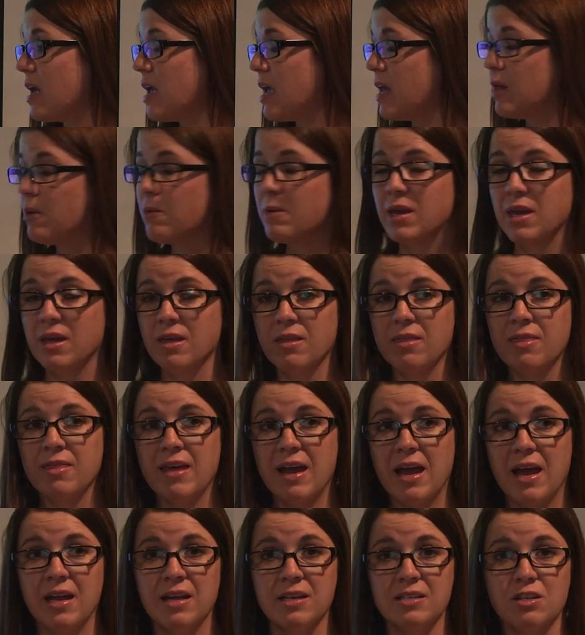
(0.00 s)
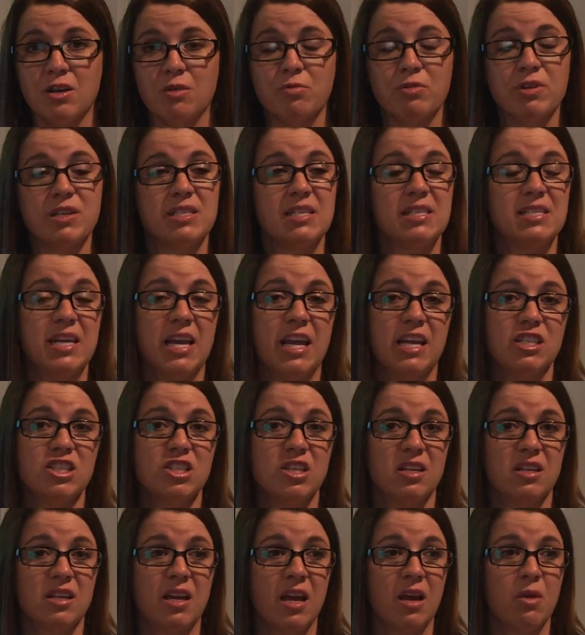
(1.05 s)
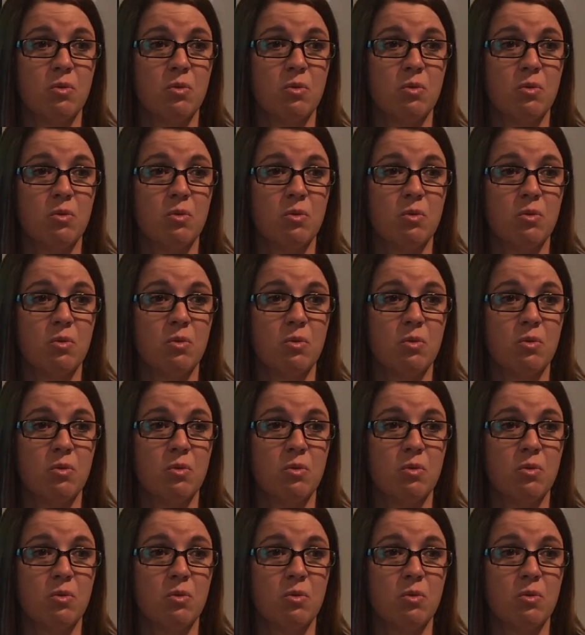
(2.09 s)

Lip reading: Anyway, that is our presentation,